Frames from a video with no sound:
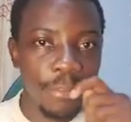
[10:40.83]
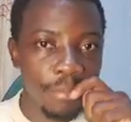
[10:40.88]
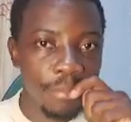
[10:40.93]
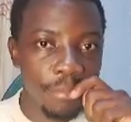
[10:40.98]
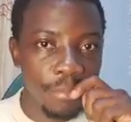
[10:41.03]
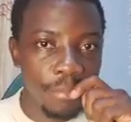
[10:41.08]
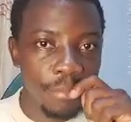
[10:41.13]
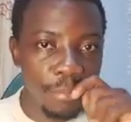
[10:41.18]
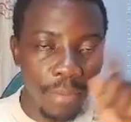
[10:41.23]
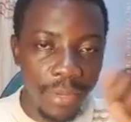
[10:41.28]

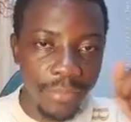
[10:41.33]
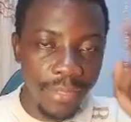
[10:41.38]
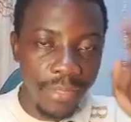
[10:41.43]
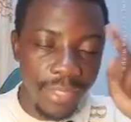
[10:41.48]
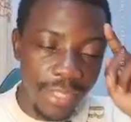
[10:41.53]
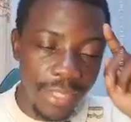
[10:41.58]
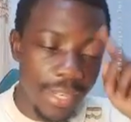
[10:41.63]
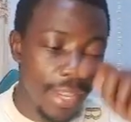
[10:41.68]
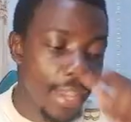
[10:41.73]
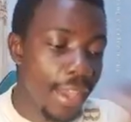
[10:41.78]
perfect.
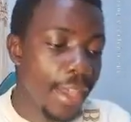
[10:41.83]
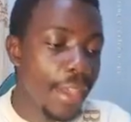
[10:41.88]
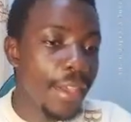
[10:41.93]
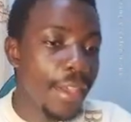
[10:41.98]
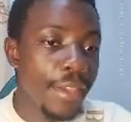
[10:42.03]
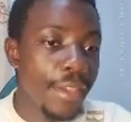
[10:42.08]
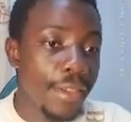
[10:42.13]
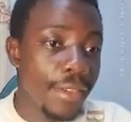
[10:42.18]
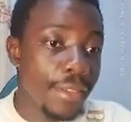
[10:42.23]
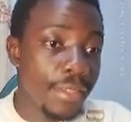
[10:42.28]

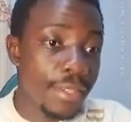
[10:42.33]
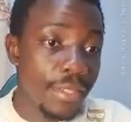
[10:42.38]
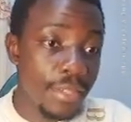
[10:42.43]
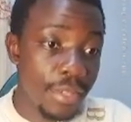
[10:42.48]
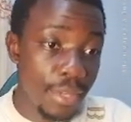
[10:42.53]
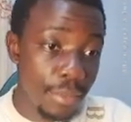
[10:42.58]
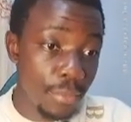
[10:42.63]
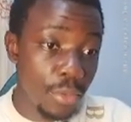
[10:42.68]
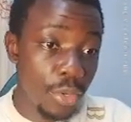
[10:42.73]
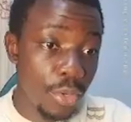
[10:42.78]
String
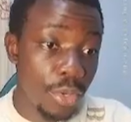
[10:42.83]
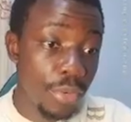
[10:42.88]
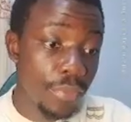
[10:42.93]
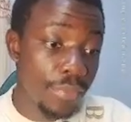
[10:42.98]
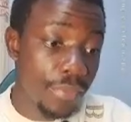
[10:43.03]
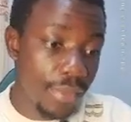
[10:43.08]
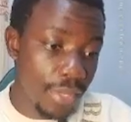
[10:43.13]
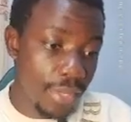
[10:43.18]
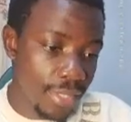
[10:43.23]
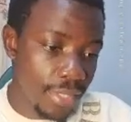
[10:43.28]
called
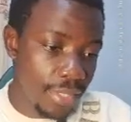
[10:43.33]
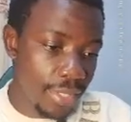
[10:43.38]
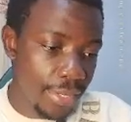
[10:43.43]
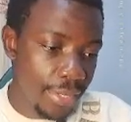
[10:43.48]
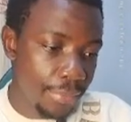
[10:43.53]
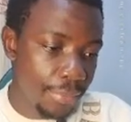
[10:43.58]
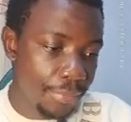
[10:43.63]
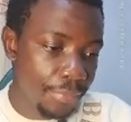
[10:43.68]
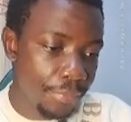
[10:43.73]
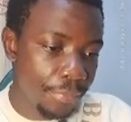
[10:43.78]
first name.
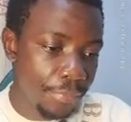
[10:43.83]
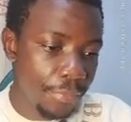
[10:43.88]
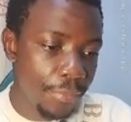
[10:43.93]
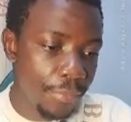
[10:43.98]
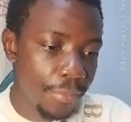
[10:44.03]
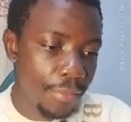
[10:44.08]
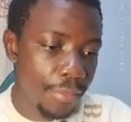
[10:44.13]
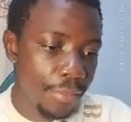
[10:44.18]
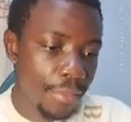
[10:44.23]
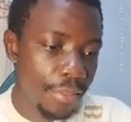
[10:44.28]

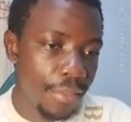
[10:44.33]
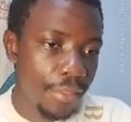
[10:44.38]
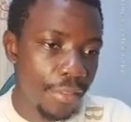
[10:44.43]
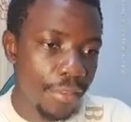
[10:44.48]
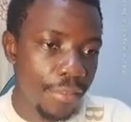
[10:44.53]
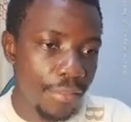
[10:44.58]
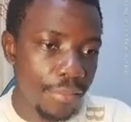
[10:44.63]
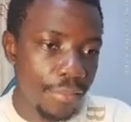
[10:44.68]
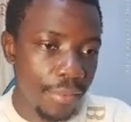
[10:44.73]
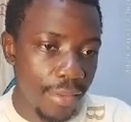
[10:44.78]

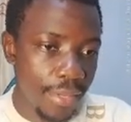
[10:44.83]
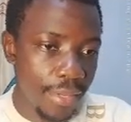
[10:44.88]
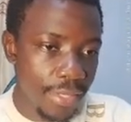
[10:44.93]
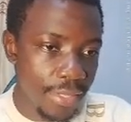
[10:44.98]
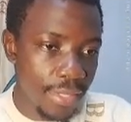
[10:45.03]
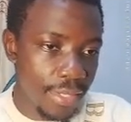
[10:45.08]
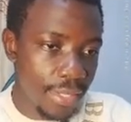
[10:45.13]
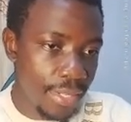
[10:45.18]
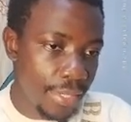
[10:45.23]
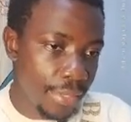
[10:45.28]
First
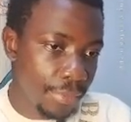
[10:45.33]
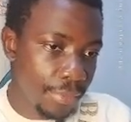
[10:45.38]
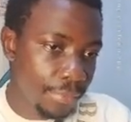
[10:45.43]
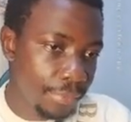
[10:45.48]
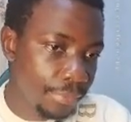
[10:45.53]
name